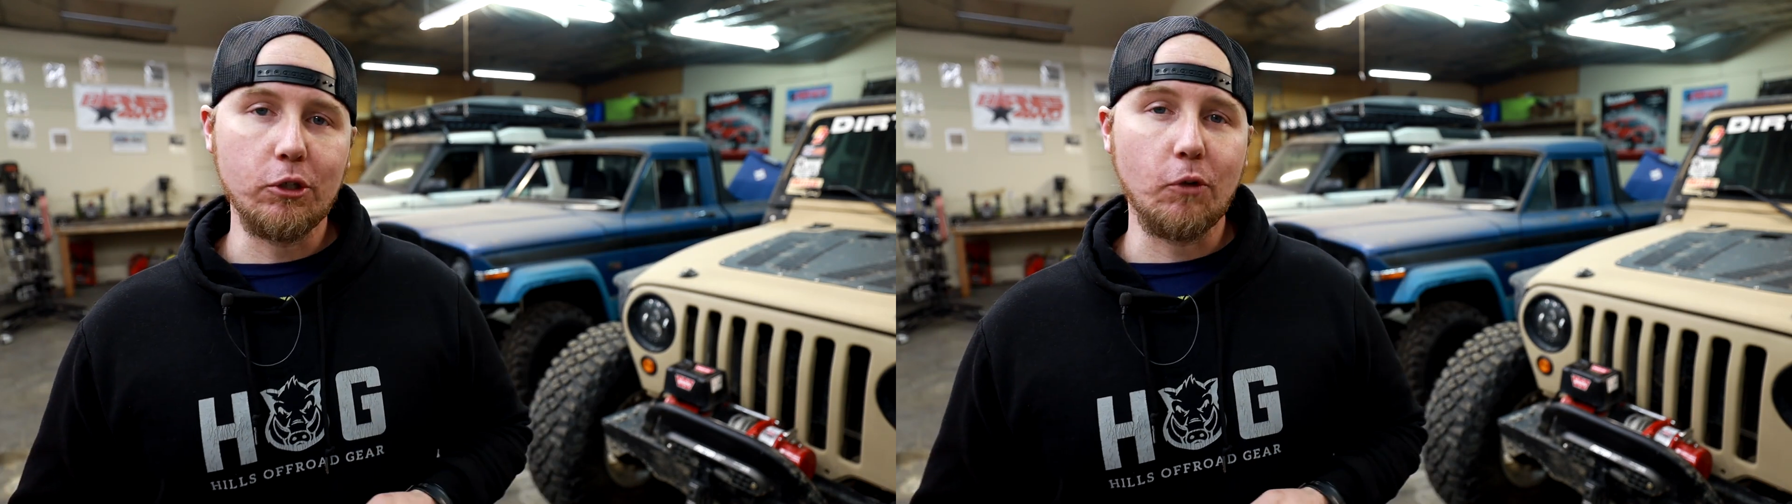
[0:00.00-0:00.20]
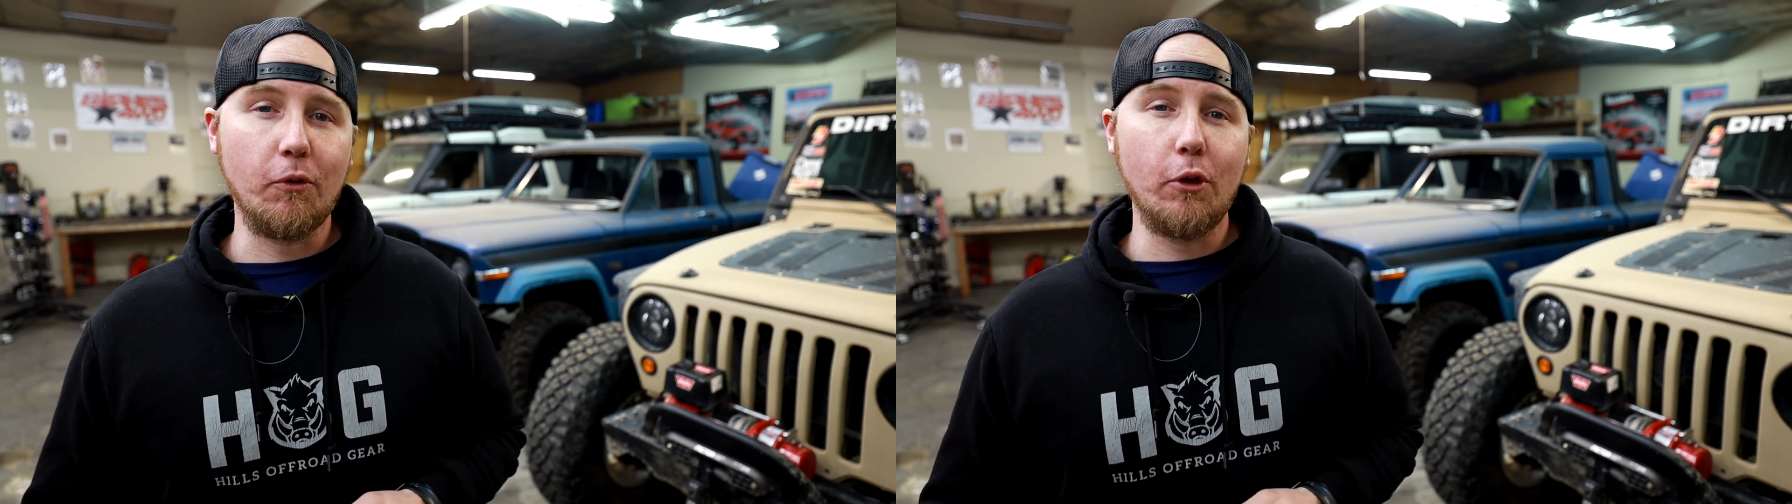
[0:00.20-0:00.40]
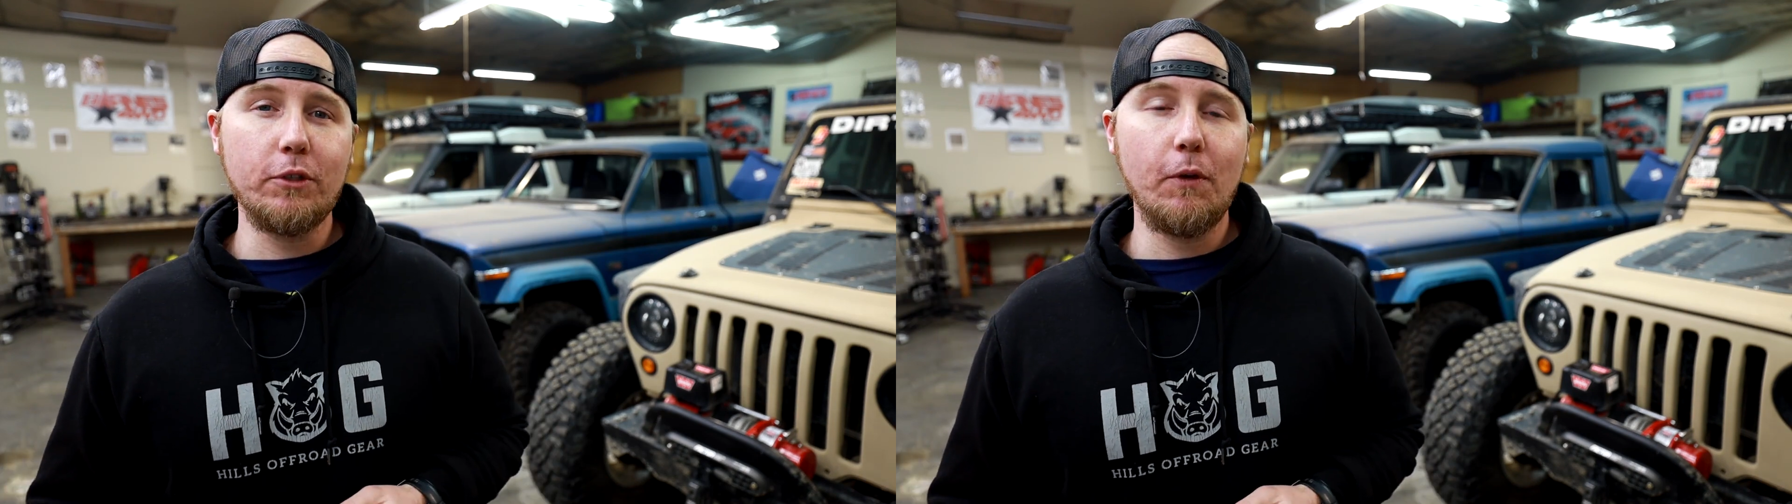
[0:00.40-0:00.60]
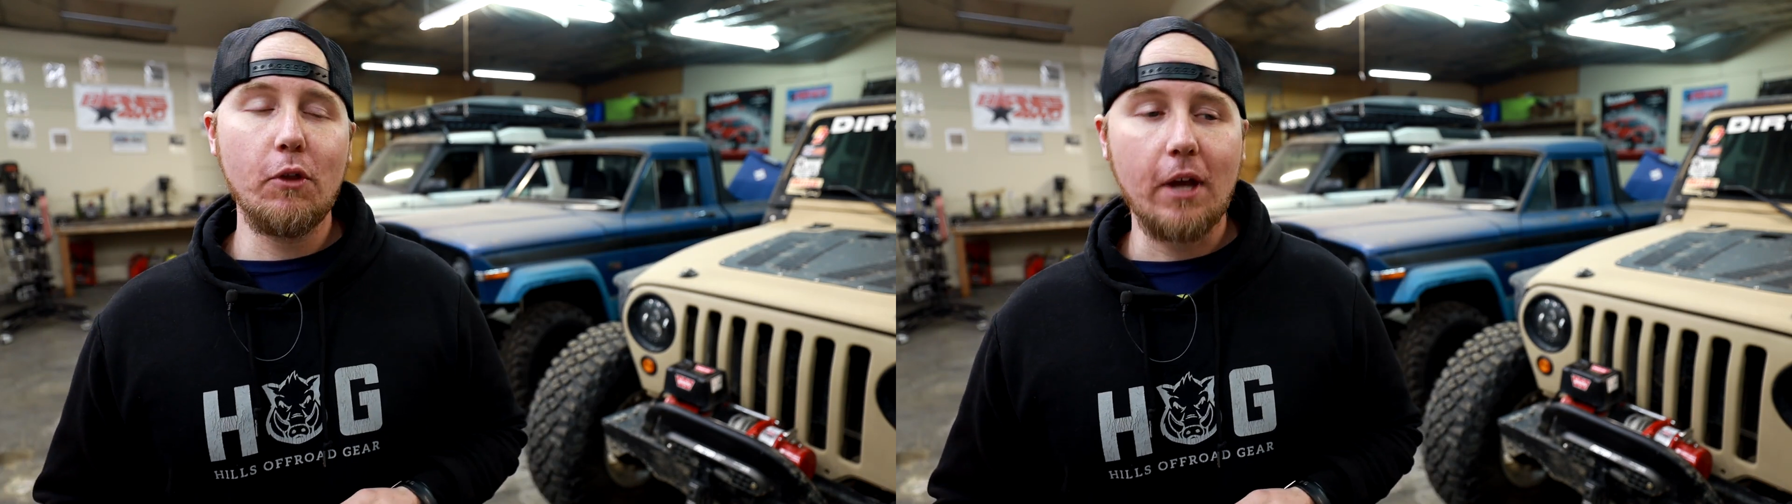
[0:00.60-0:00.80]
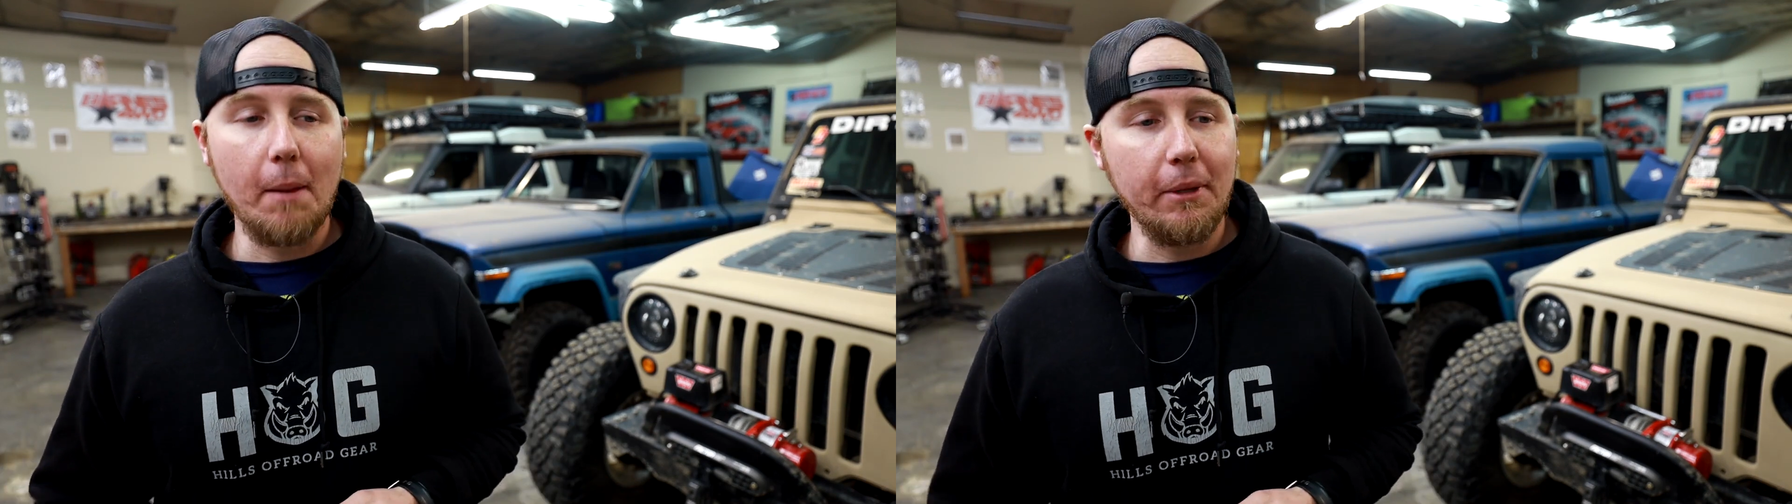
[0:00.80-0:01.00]
So for those of you
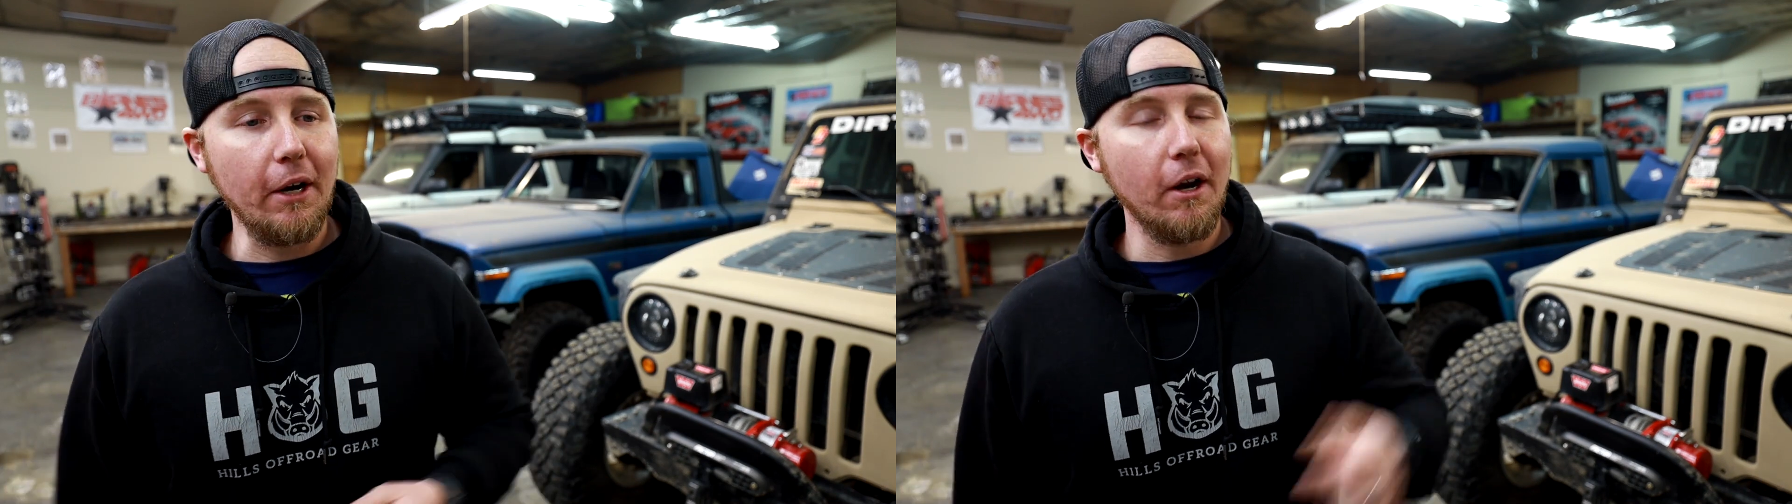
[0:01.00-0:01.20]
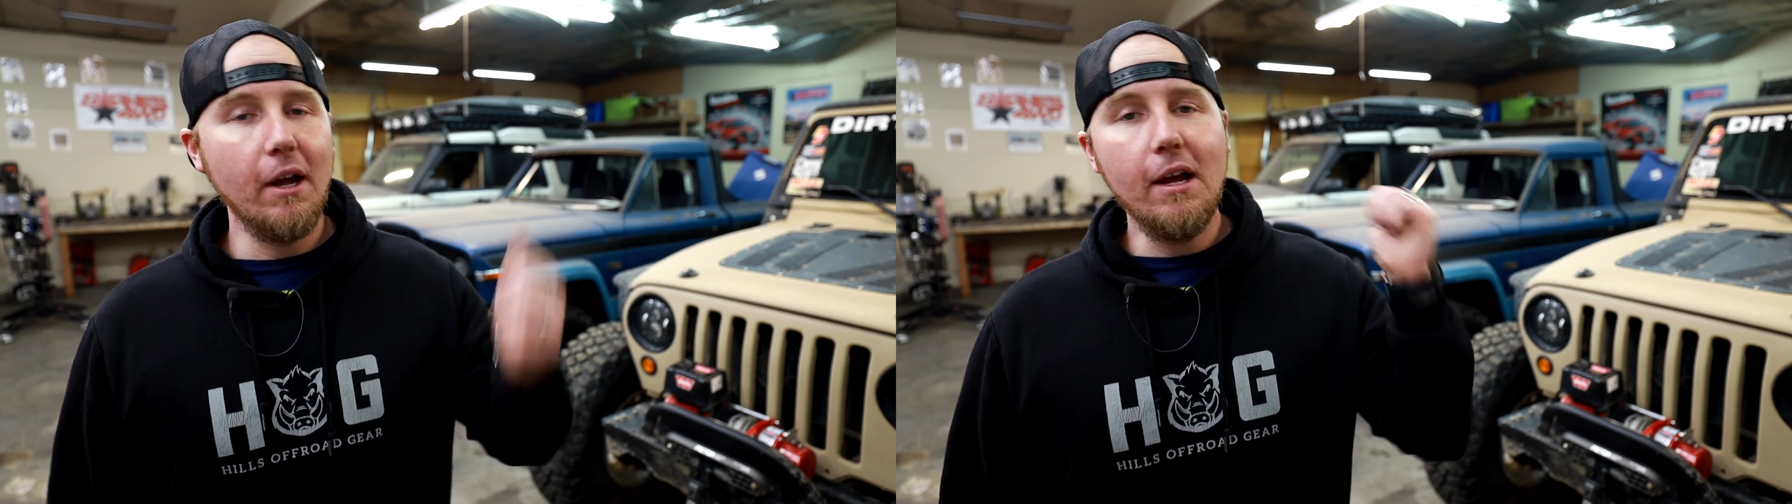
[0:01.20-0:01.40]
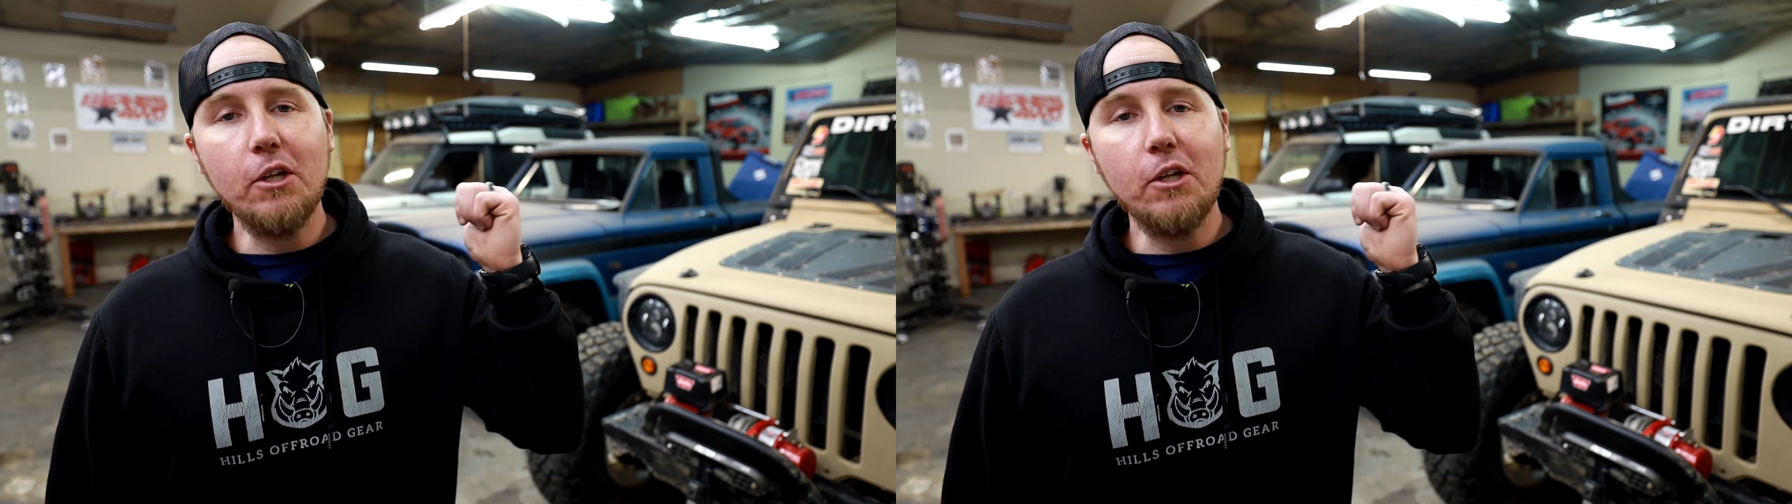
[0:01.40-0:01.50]
that come here